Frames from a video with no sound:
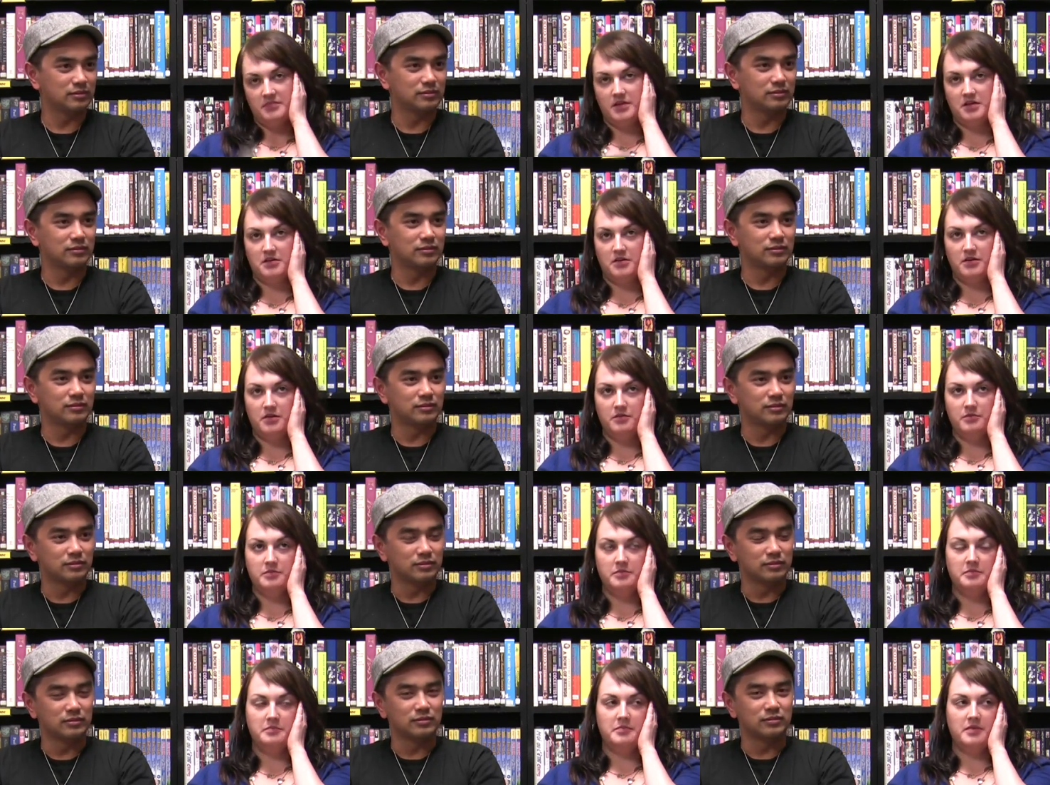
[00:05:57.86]
Speaker 1: I don't know.
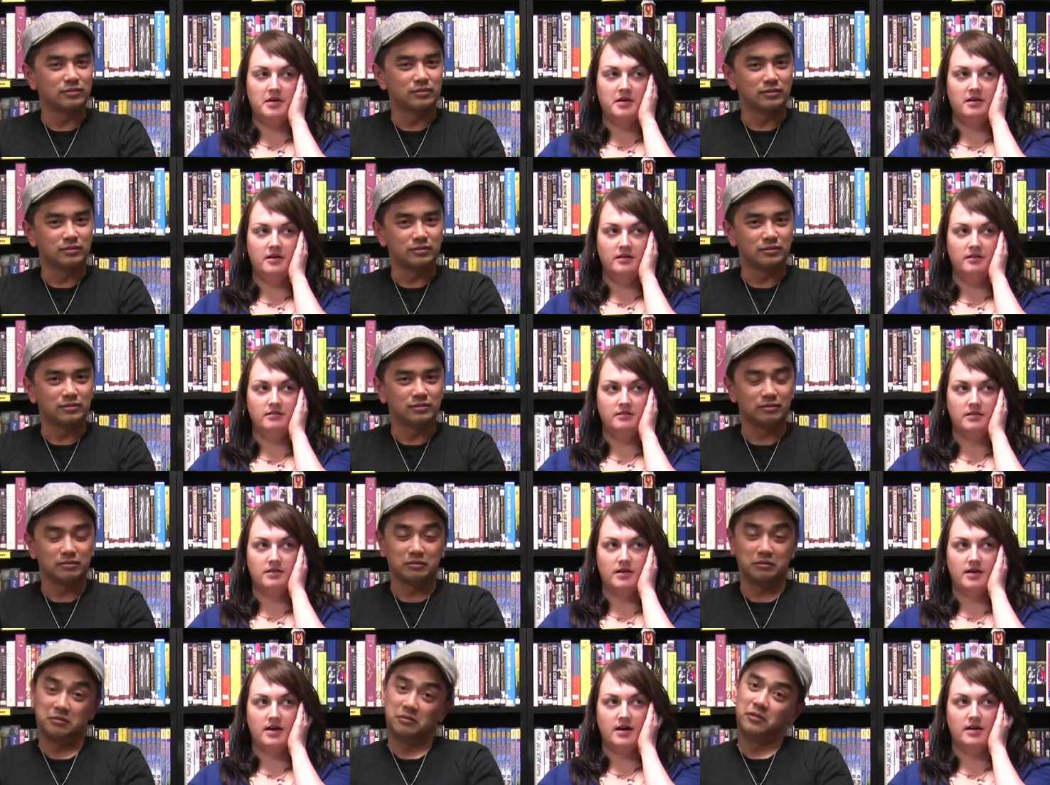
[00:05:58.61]
Uh,
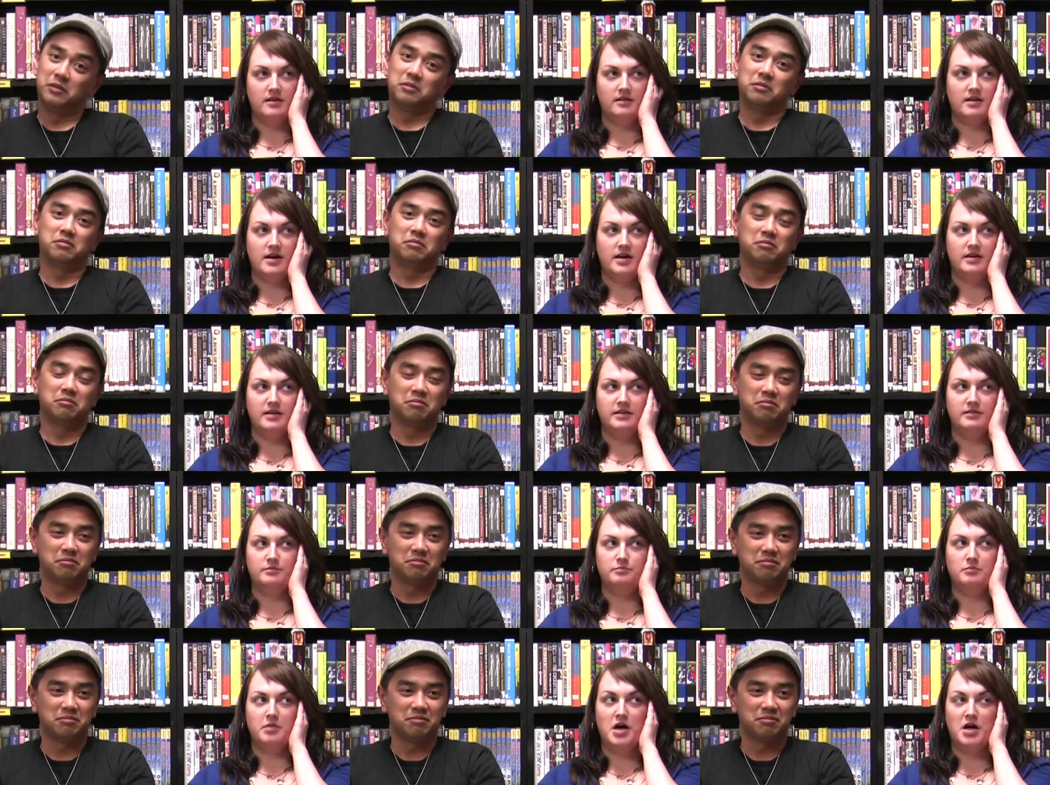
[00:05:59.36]
I,
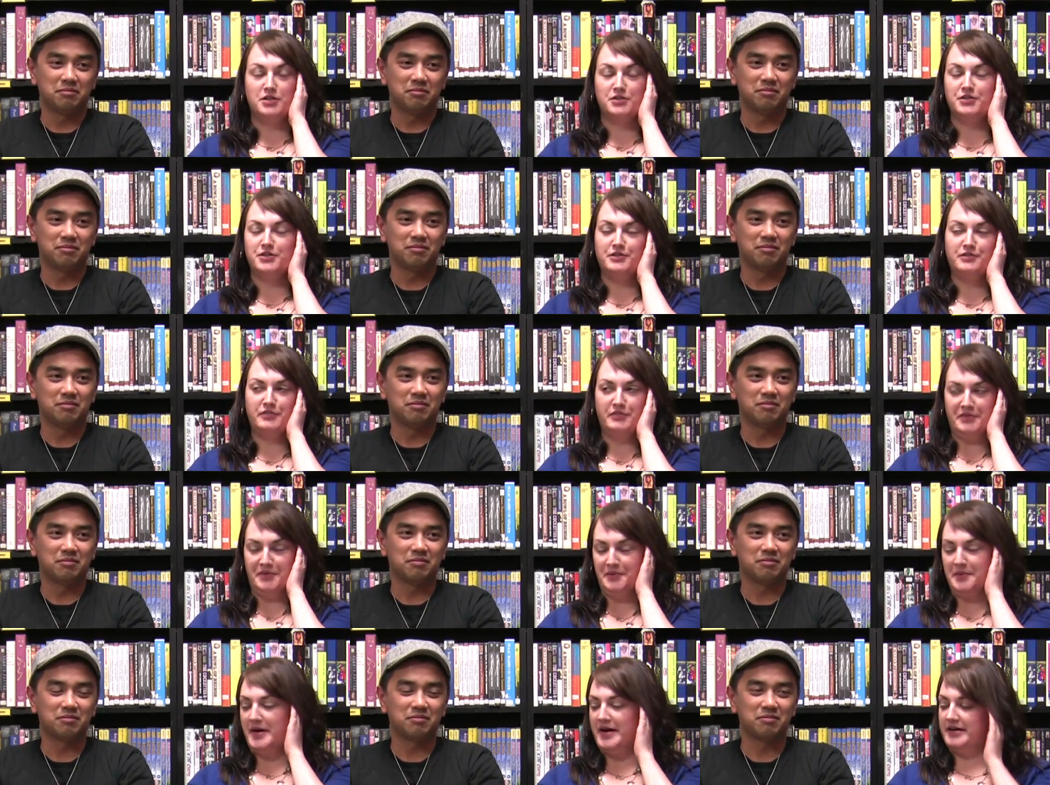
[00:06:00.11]
I, pondered
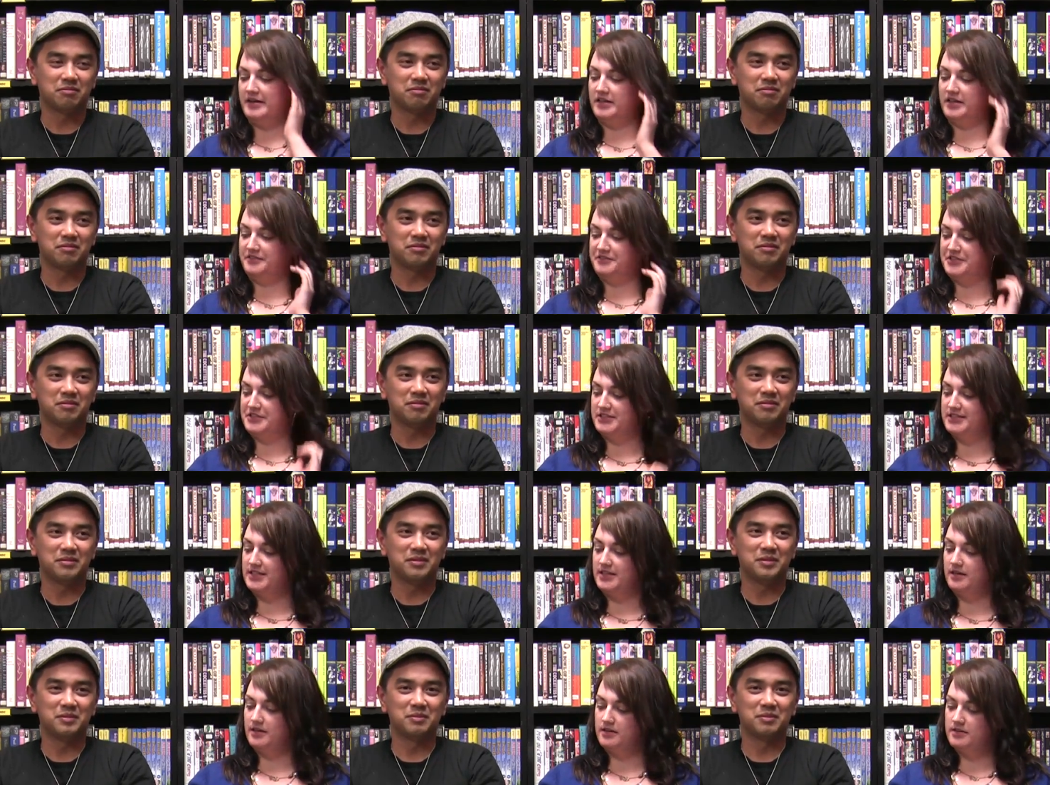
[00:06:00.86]
for a while after
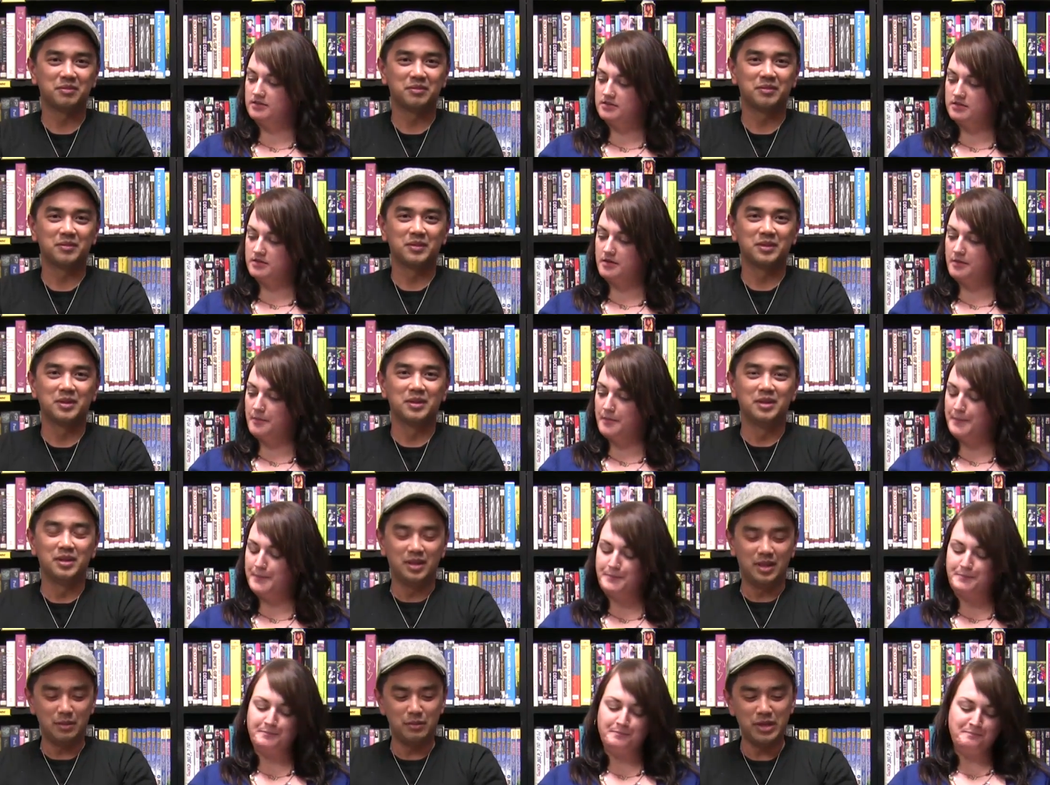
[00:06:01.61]
seeing it. So
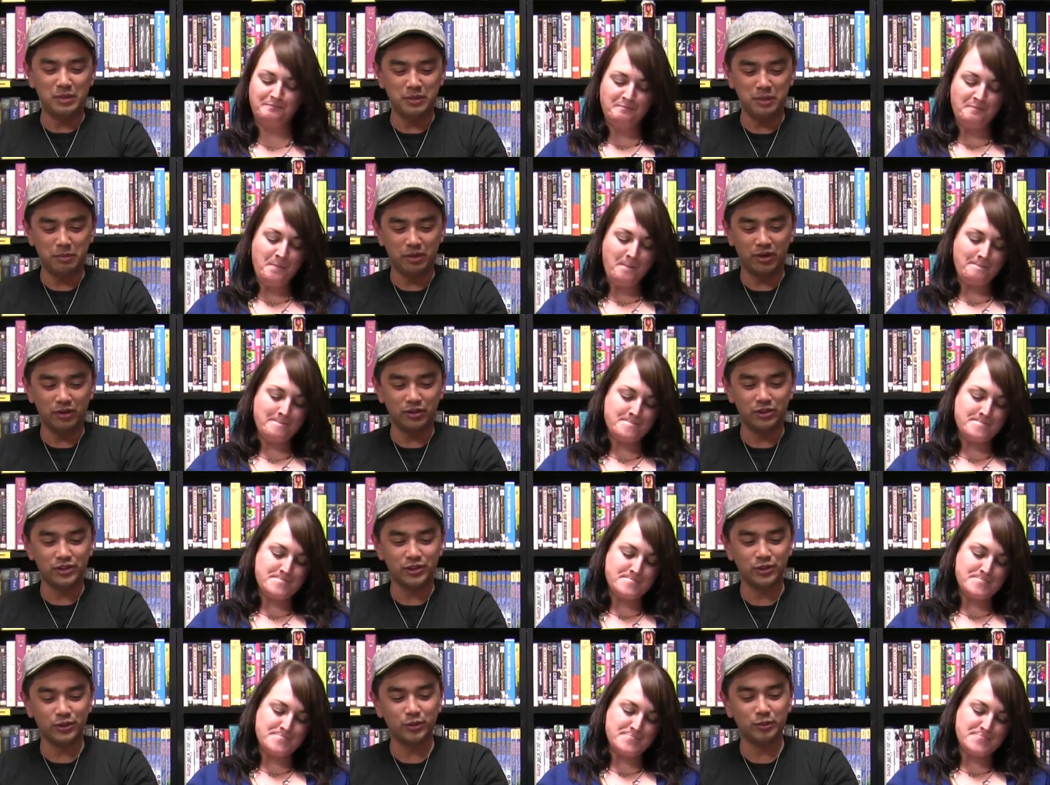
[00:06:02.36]
Speaker 2: it made me ponder
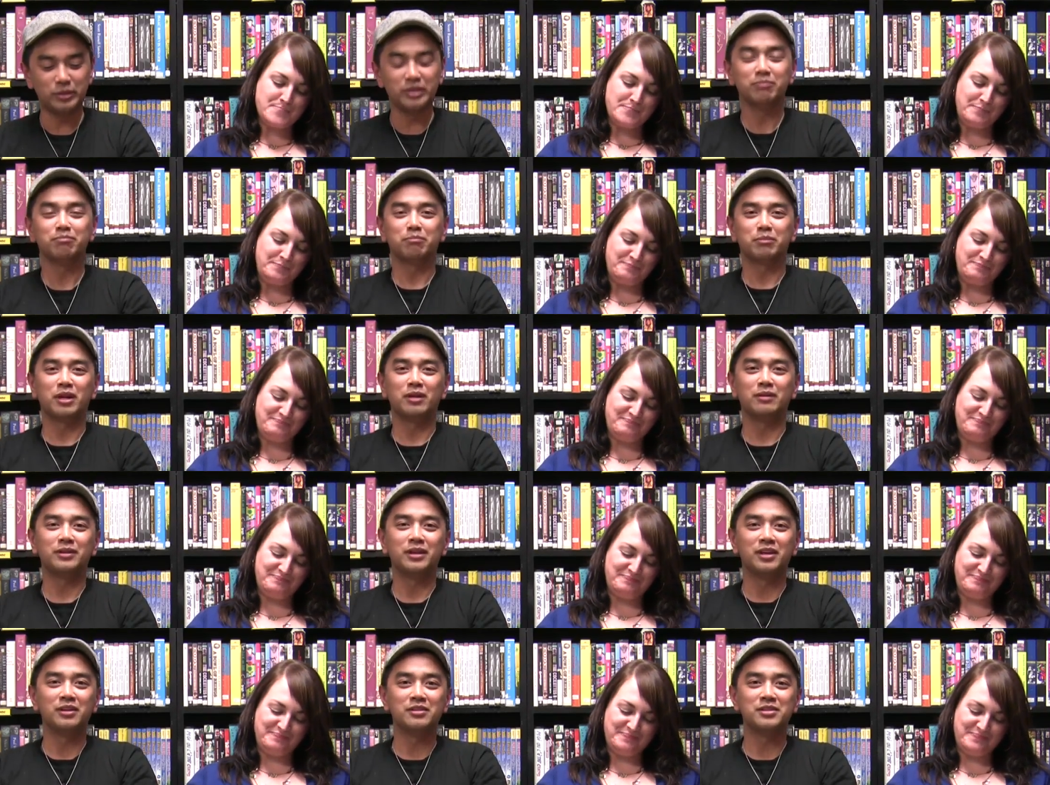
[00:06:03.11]
too, but
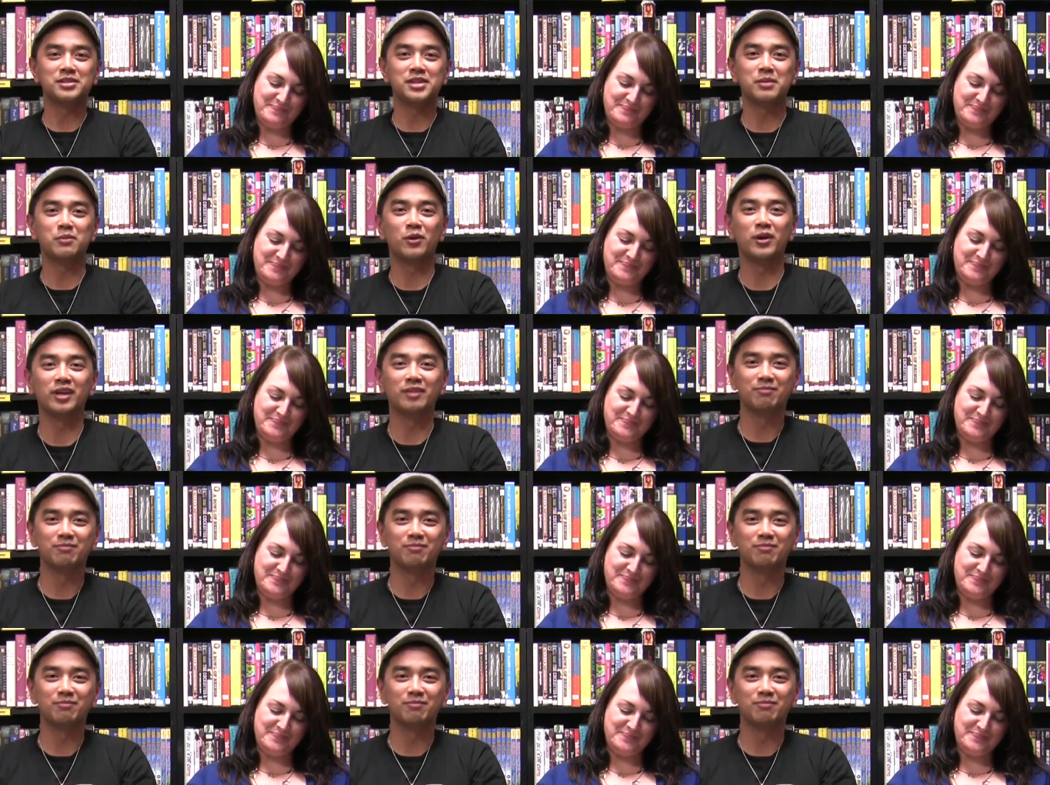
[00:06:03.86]
probably not in the same way.